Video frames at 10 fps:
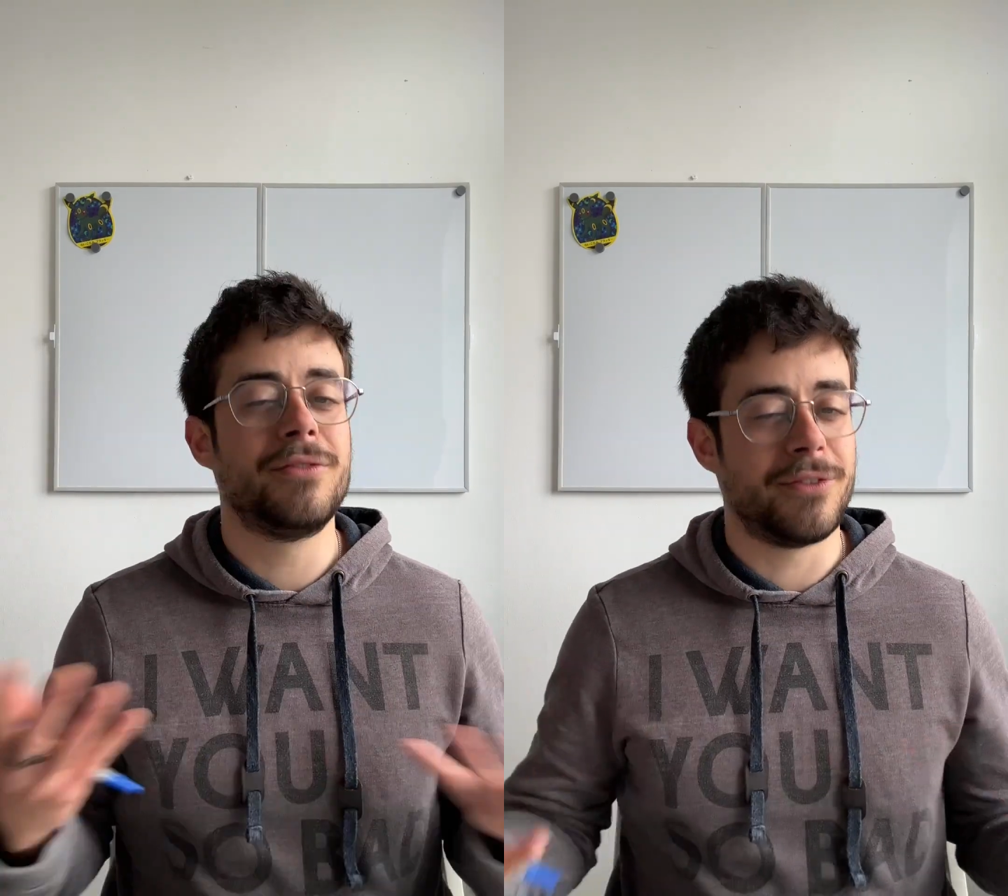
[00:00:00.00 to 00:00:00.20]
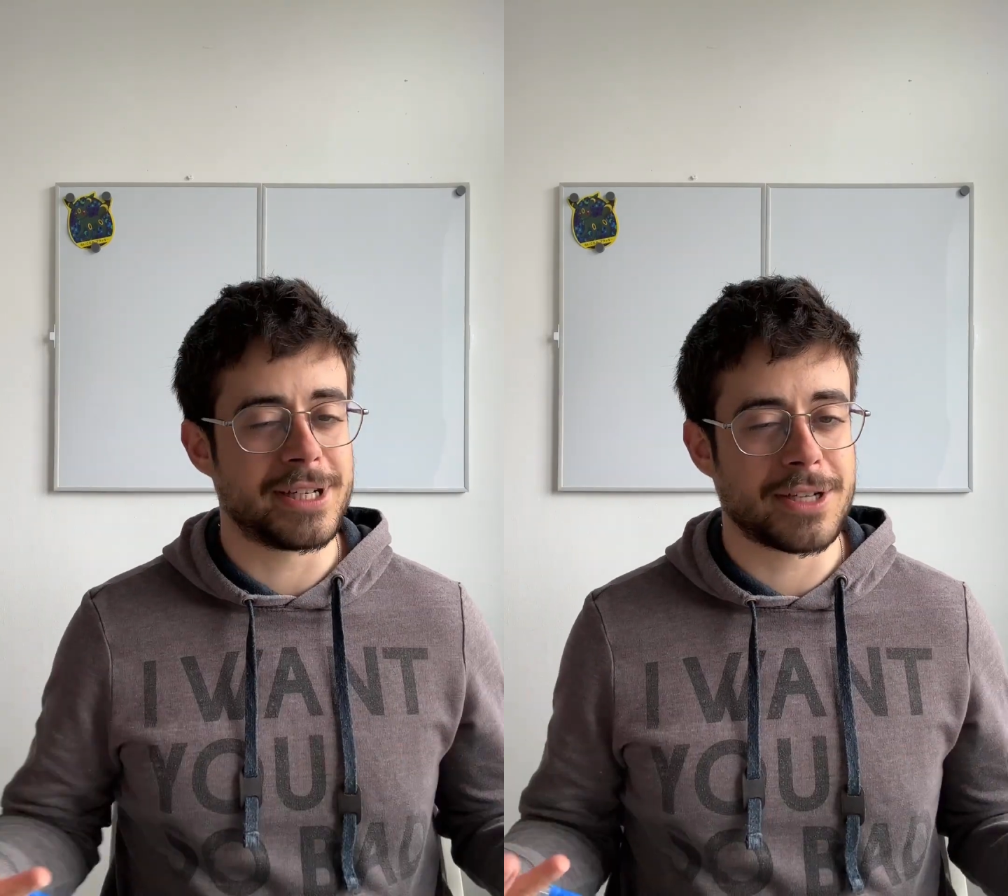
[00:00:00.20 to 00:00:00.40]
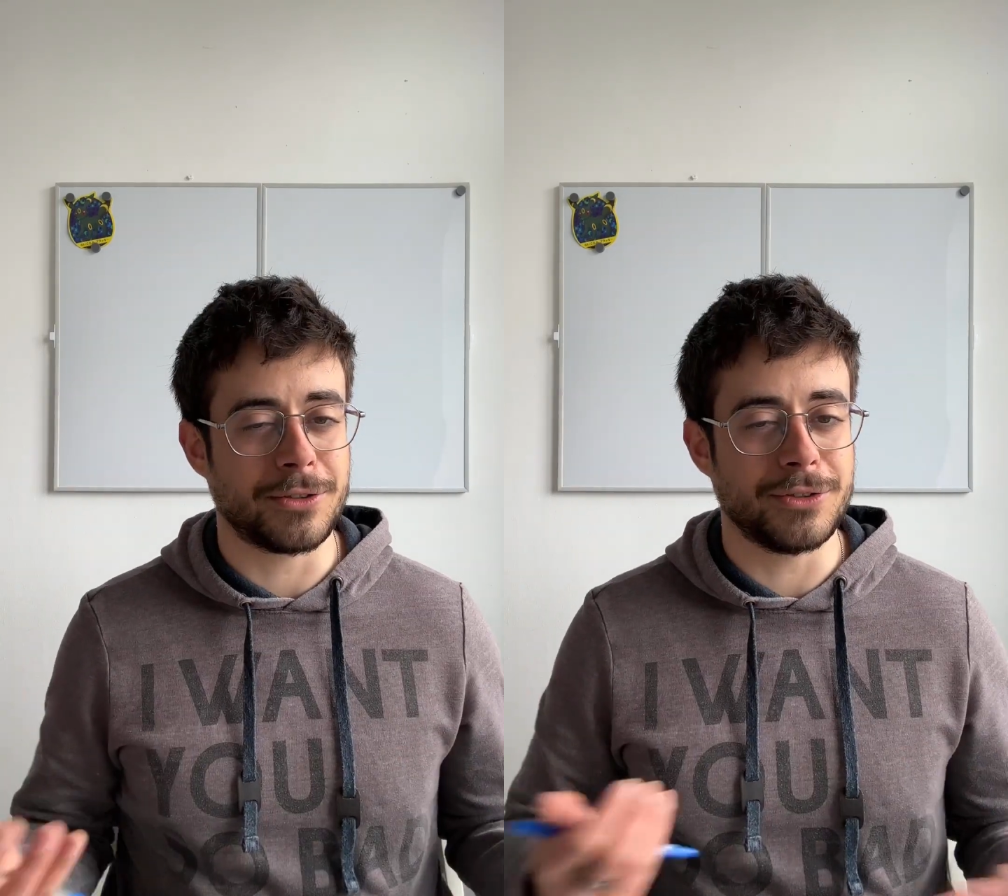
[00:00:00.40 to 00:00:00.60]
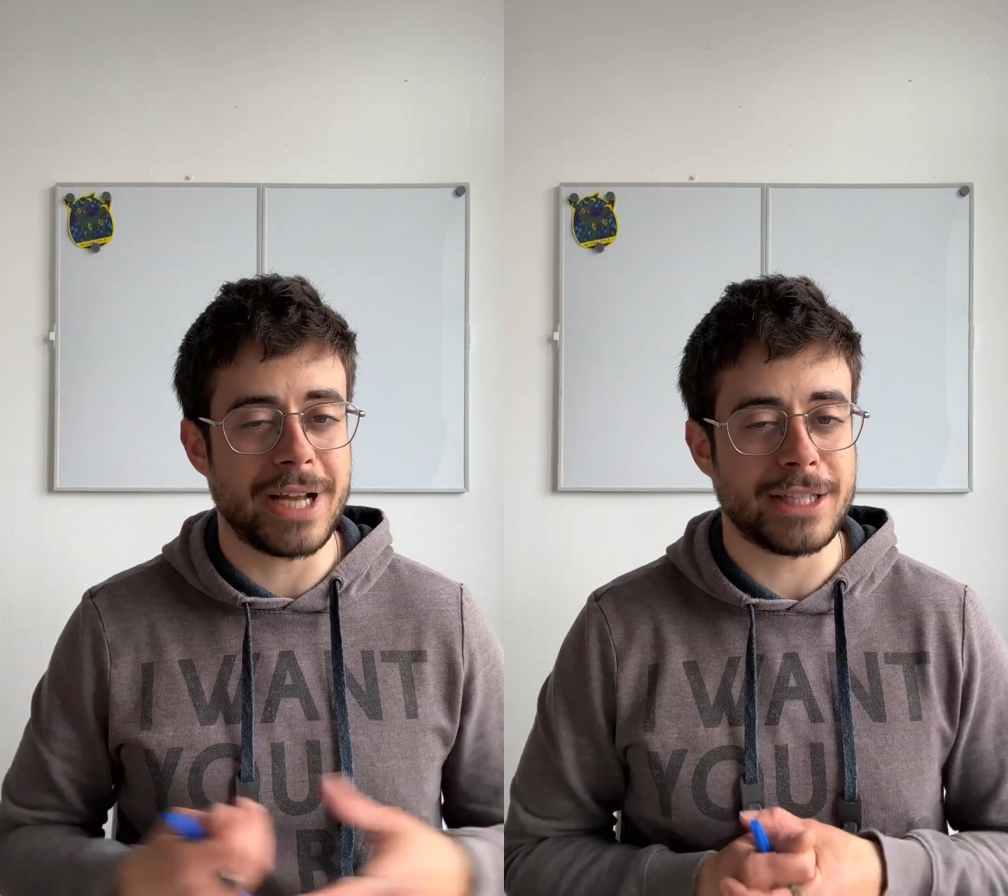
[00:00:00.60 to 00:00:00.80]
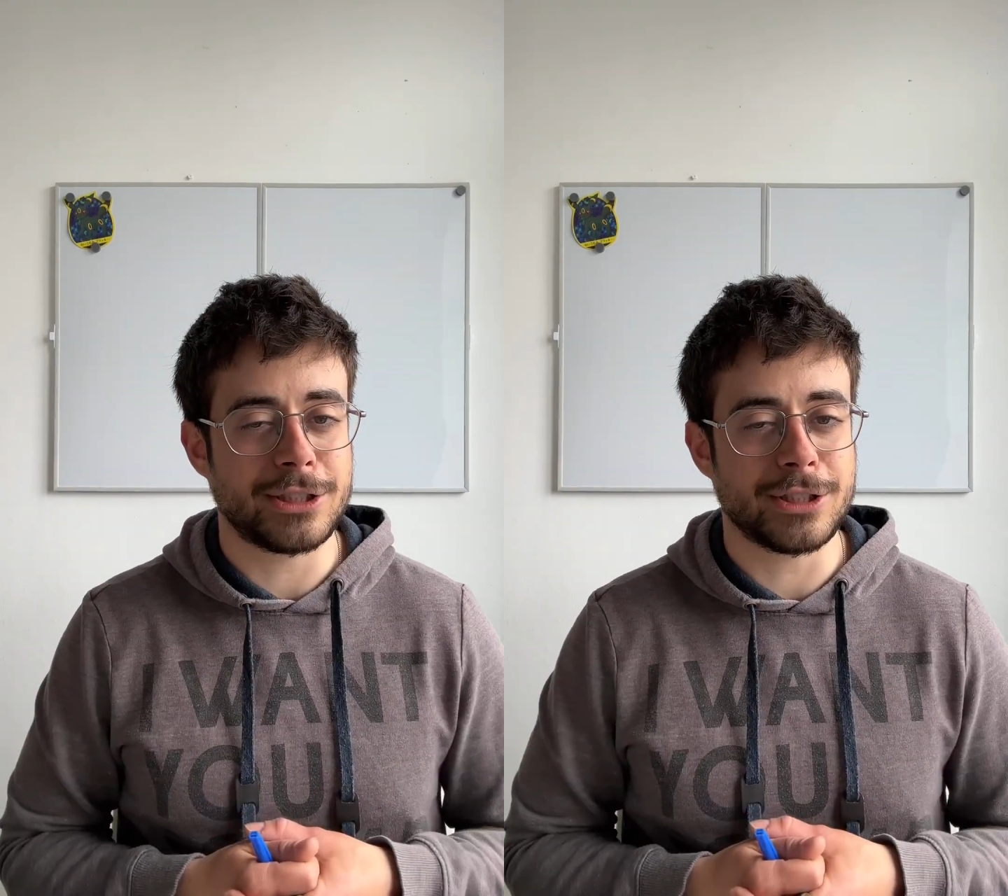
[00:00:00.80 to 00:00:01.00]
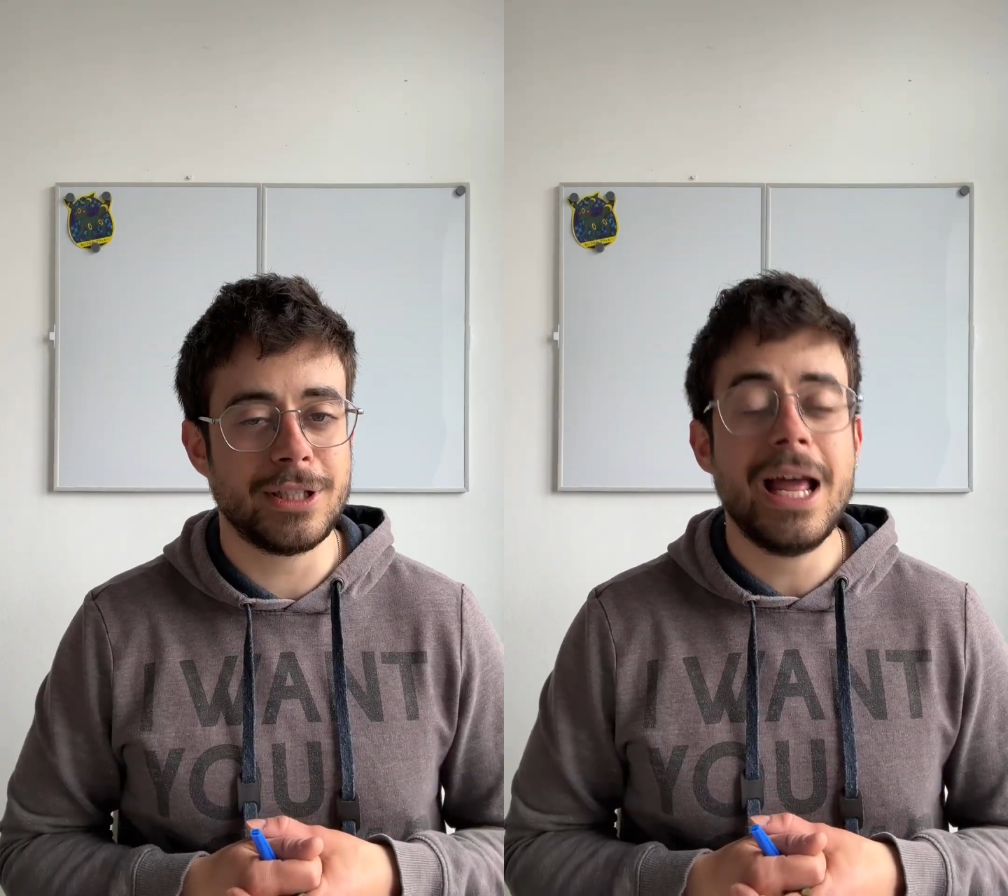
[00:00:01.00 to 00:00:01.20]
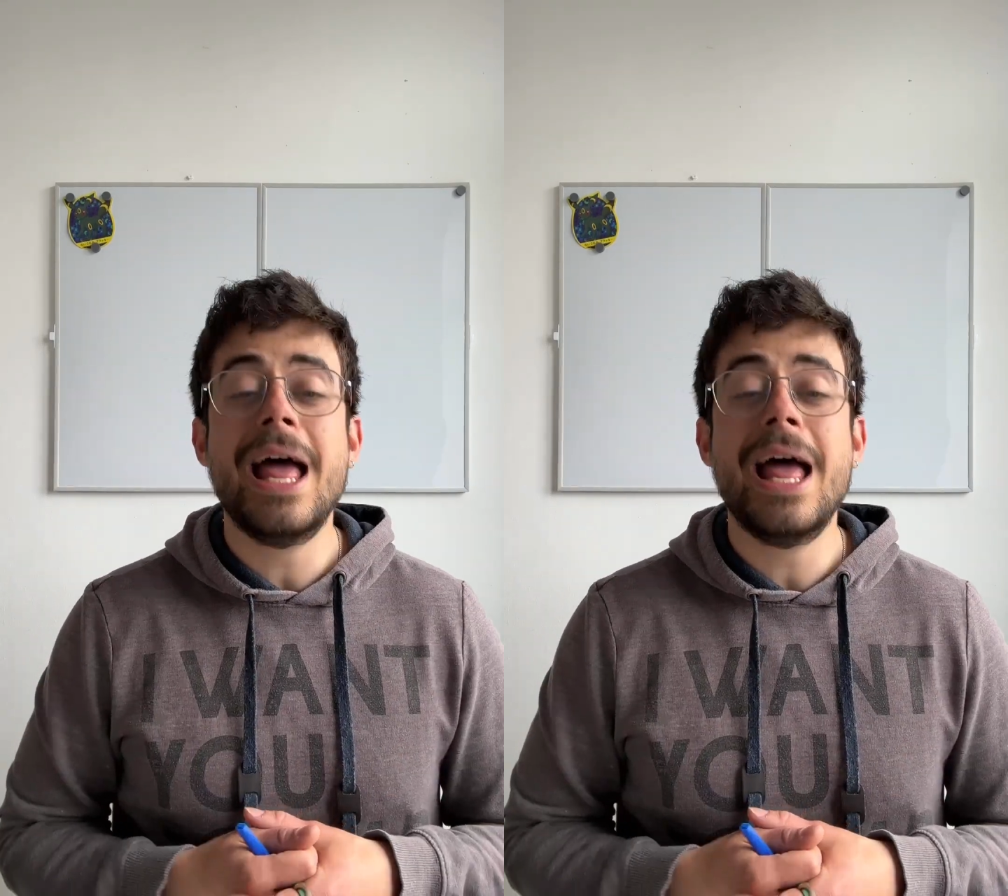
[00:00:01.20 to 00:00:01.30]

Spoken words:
first conjugation.